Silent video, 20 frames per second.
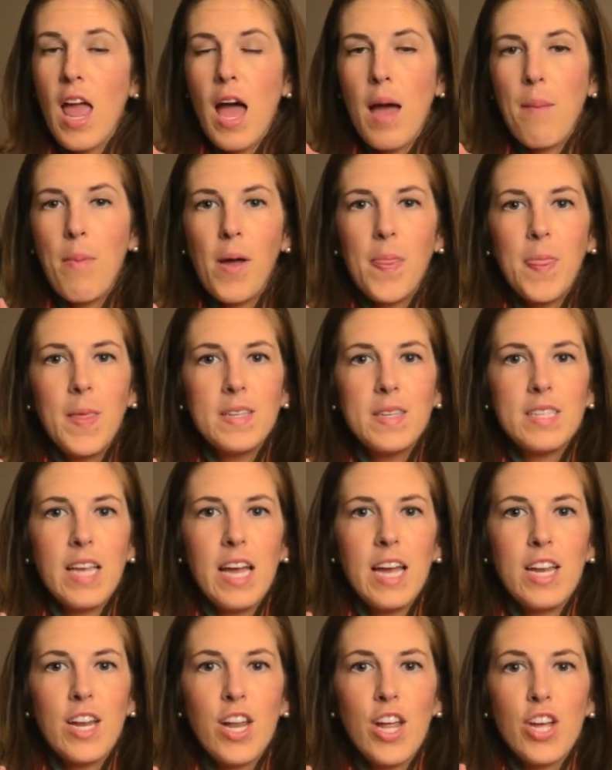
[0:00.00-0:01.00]
I bought these
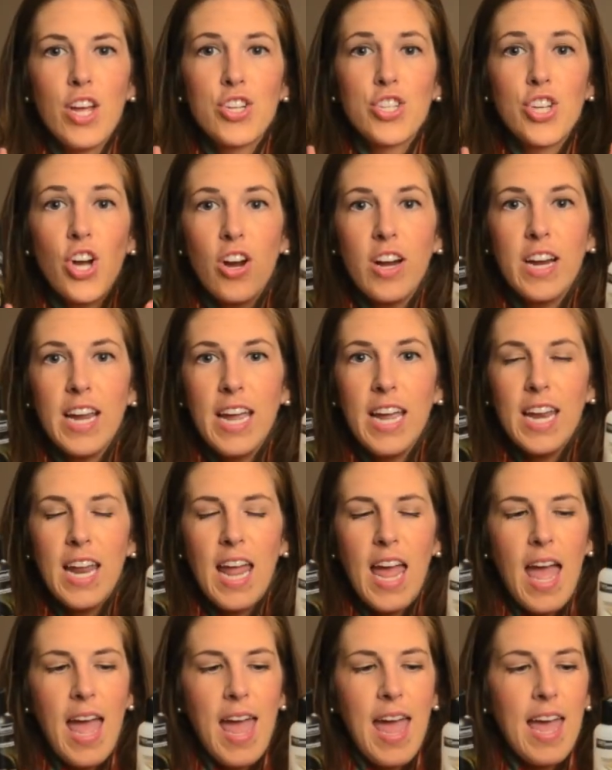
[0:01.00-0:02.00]
at Target,
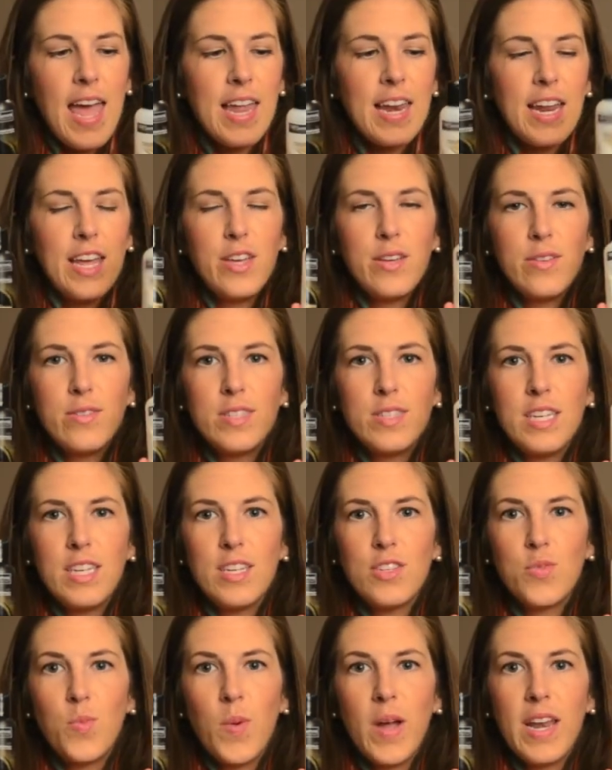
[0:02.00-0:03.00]
and I use
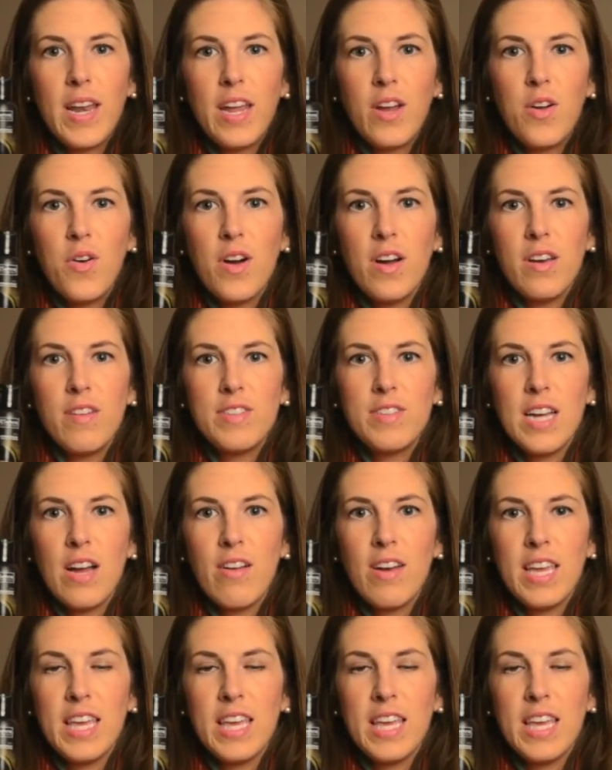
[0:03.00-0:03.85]
these when I go out of town.